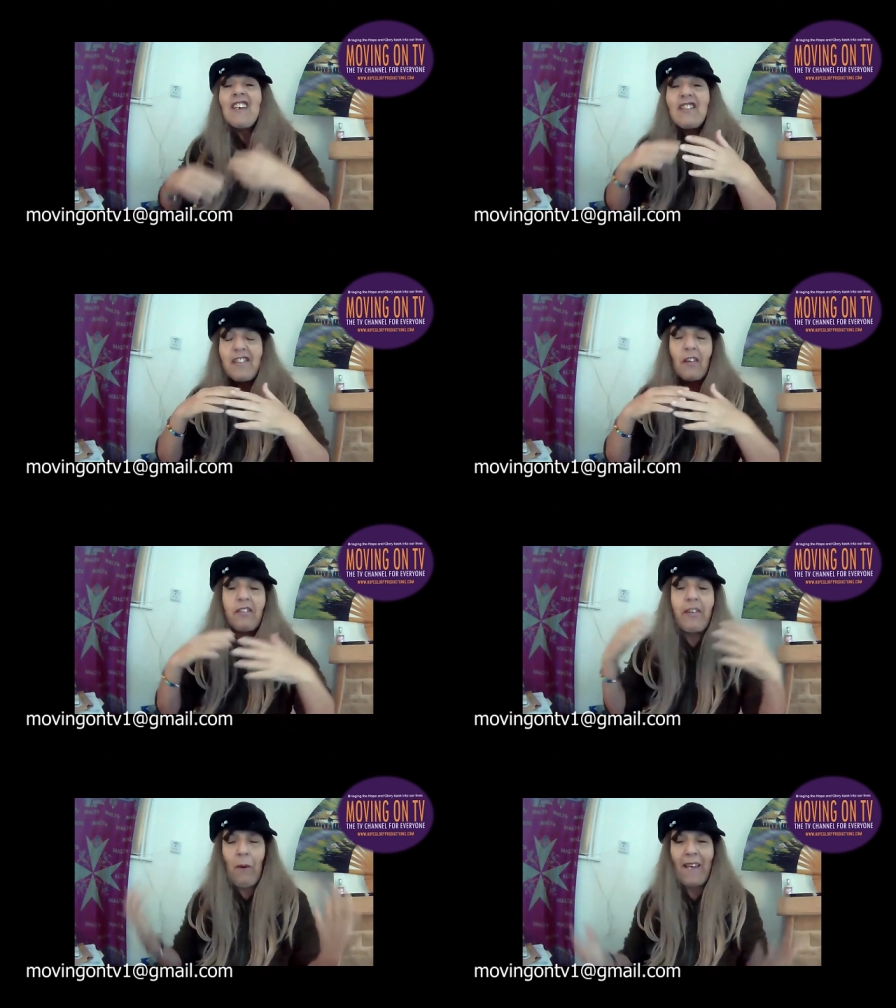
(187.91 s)
So
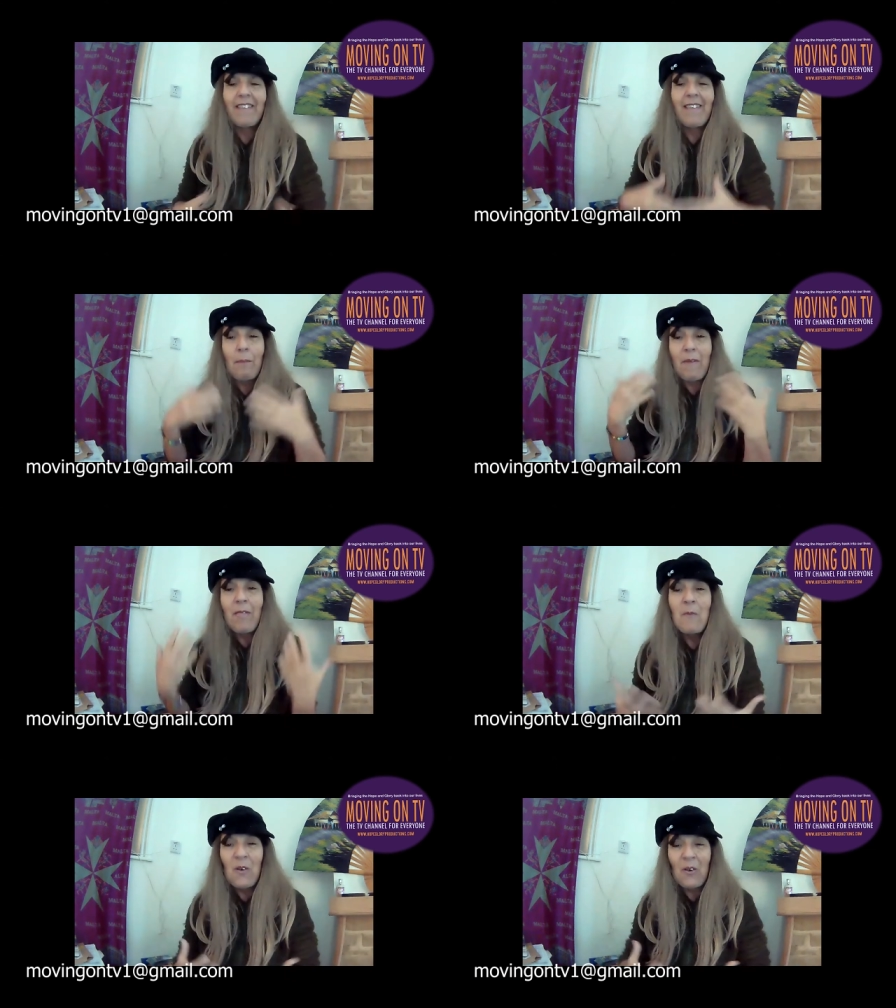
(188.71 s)
she wakes up in
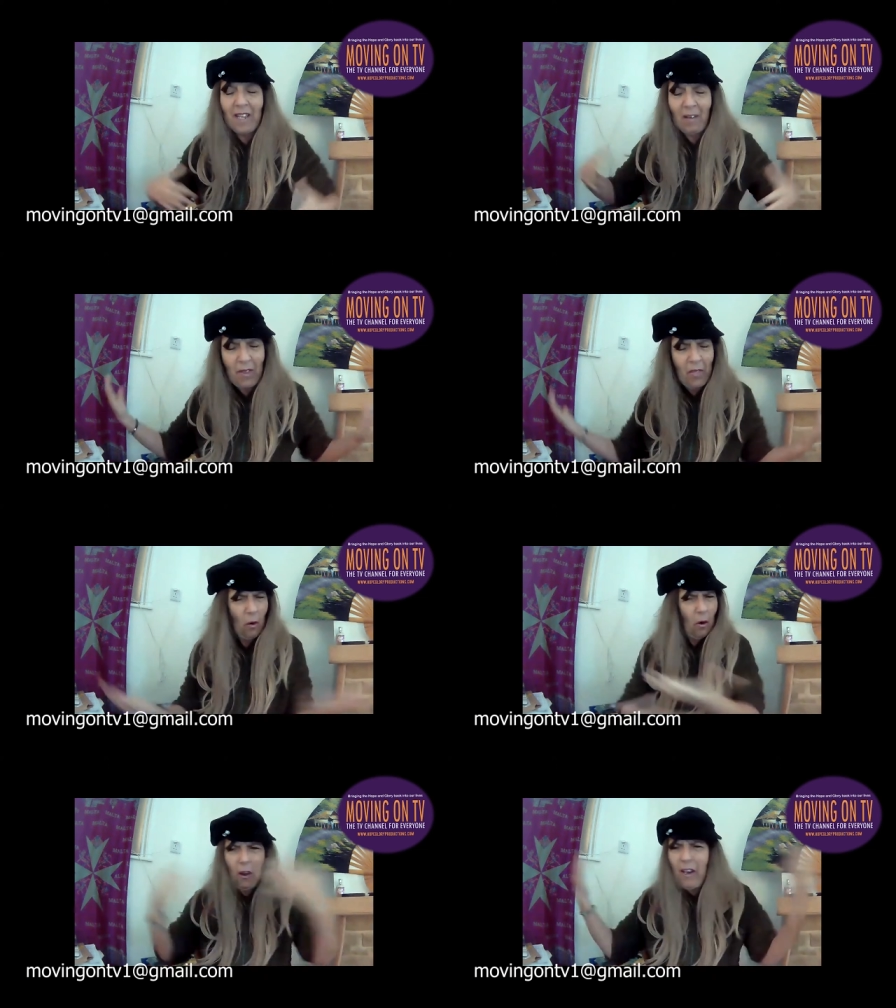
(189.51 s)
the morning with
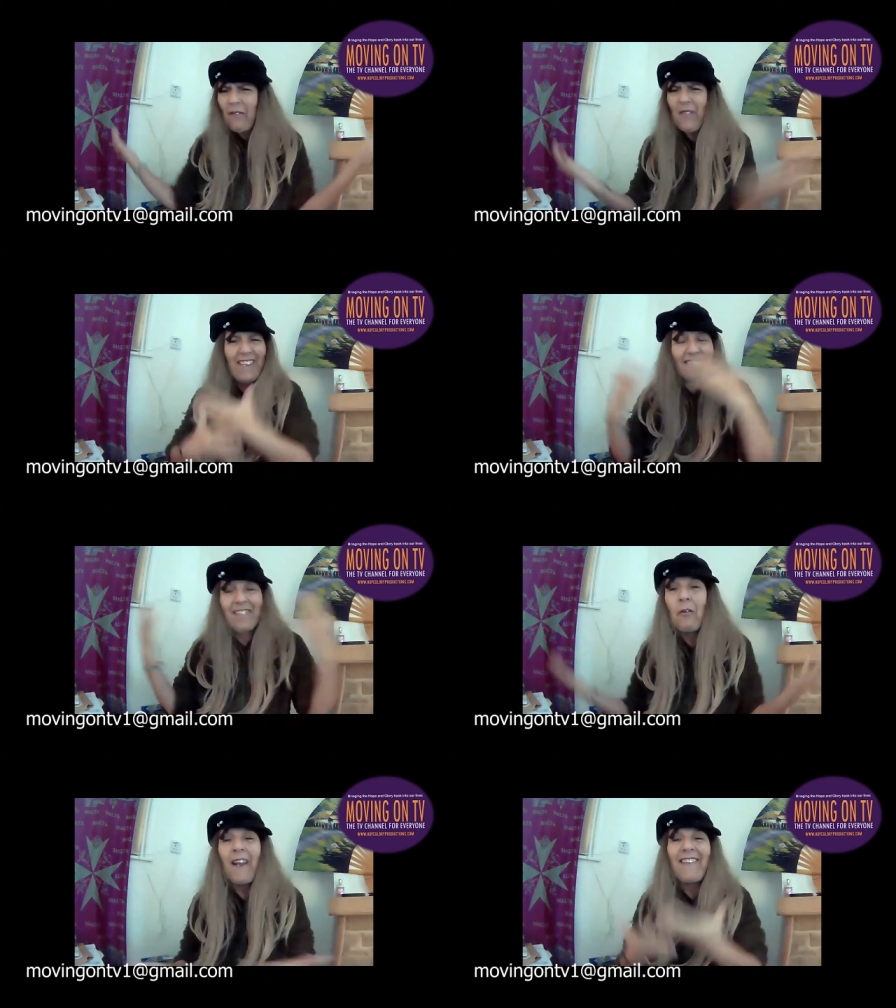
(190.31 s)
all of this
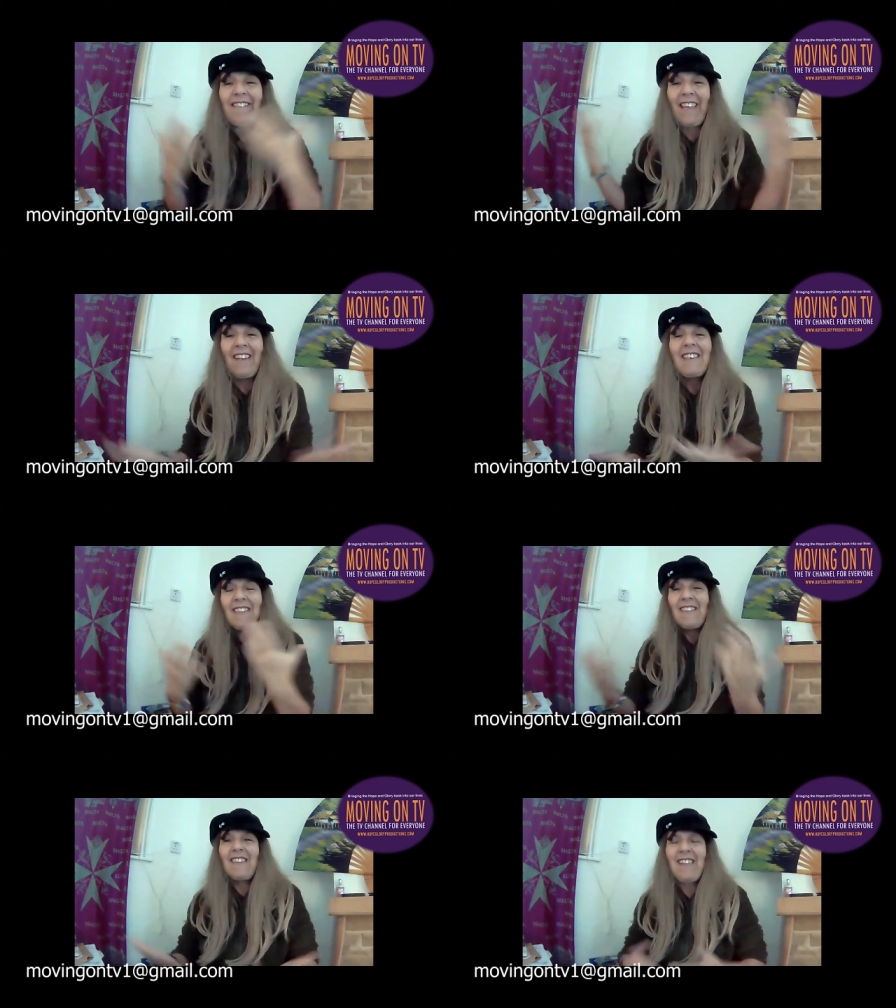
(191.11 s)
already,
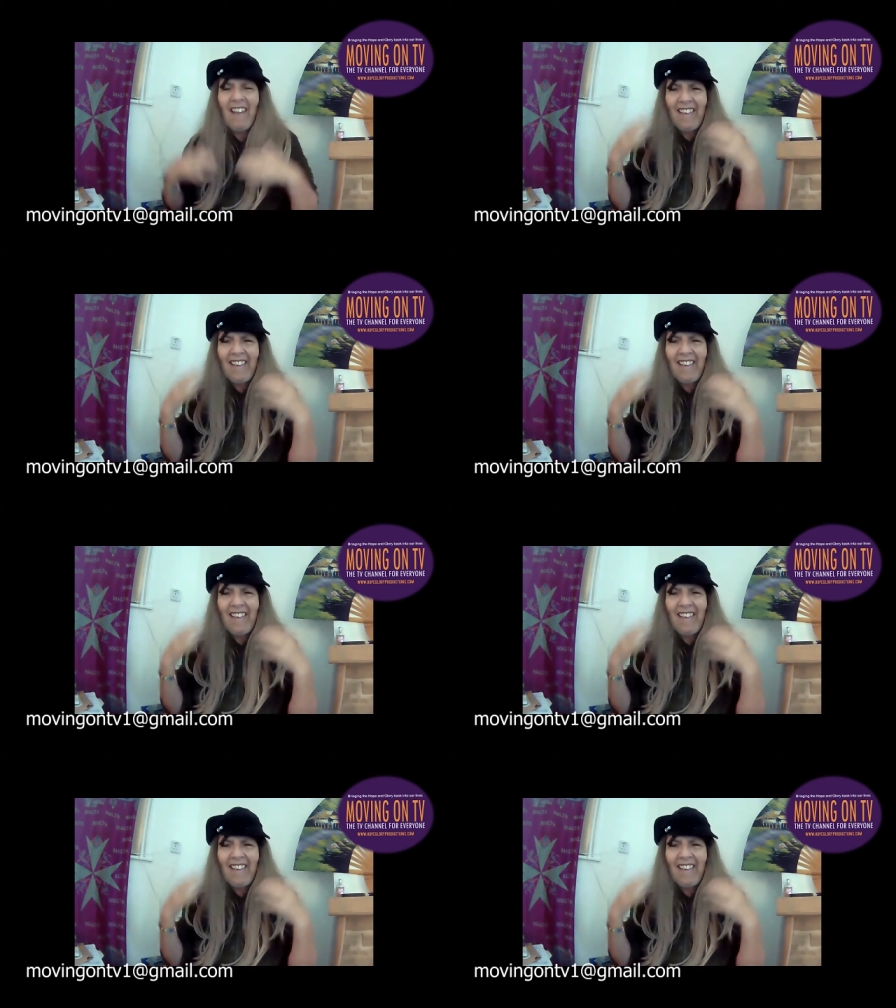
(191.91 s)
okay?